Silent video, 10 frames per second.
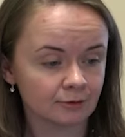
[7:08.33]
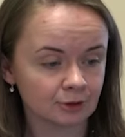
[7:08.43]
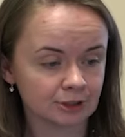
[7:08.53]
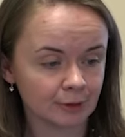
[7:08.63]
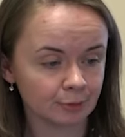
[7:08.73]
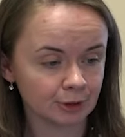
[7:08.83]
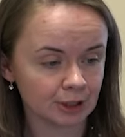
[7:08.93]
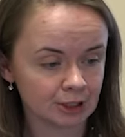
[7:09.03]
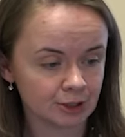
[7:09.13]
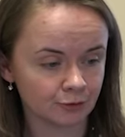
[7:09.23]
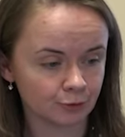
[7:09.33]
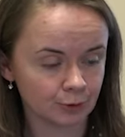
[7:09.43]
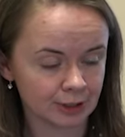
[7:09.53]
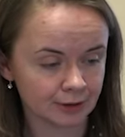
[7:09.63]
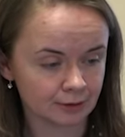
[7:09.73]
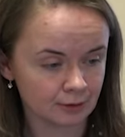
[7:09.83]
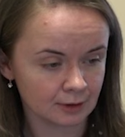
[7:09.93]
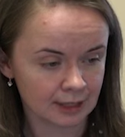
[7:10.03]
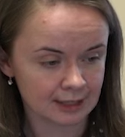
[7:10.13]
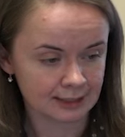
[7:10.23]
For example, if we
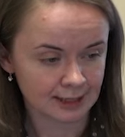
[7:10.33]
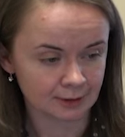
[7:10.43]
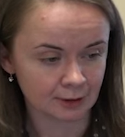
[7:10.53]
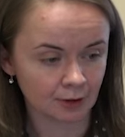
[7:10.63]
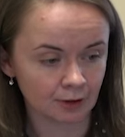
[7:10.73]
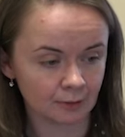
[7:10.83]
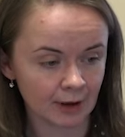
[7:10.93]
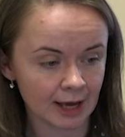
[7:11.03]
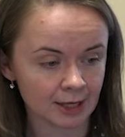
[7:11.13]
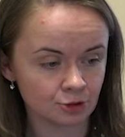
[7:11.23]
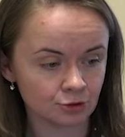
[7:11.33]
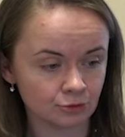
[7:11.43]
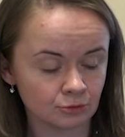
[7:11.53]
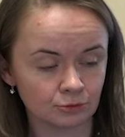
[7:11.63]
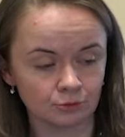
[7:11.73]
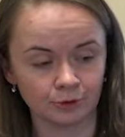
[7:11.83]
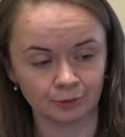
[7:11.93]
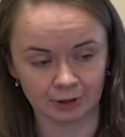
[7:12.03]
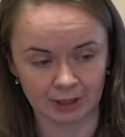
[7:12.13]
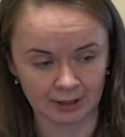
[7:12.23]
assess the column age, we
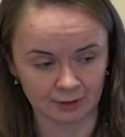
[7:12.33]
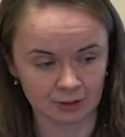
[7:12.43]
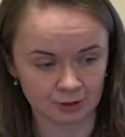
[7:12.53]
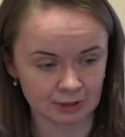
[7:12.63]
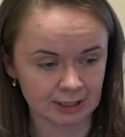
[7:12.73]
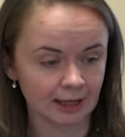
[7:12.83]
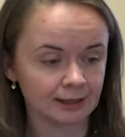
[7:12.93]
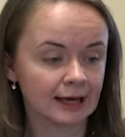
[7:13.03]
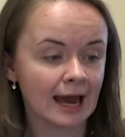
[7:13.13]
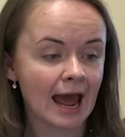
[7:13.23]
will get this result.